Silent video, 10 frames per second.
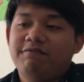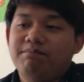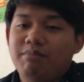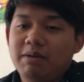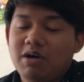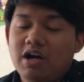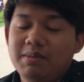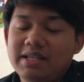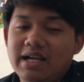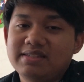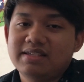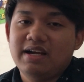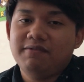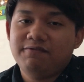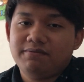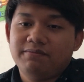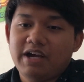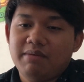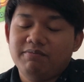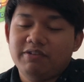my mom and dad's side
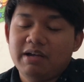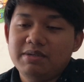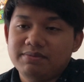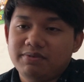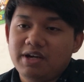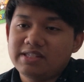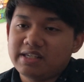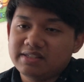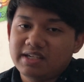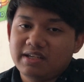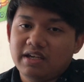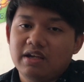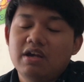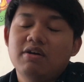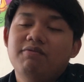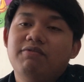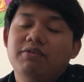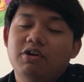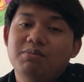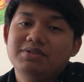fam family's friends. I can say that uh, for
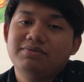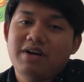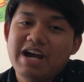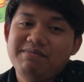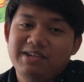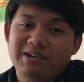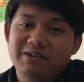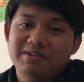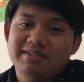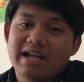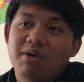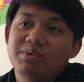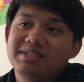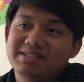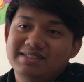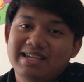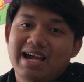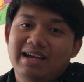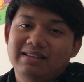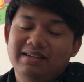almost five years. That was
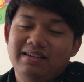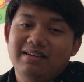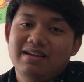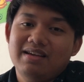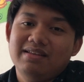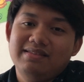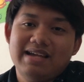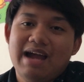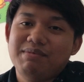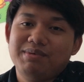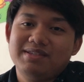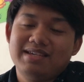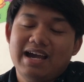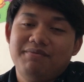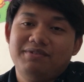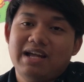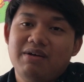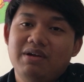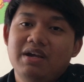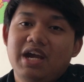exactly that I remember the time for that
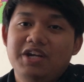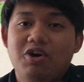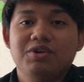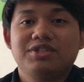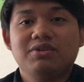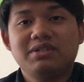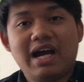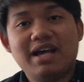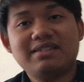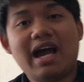one. And also, guys,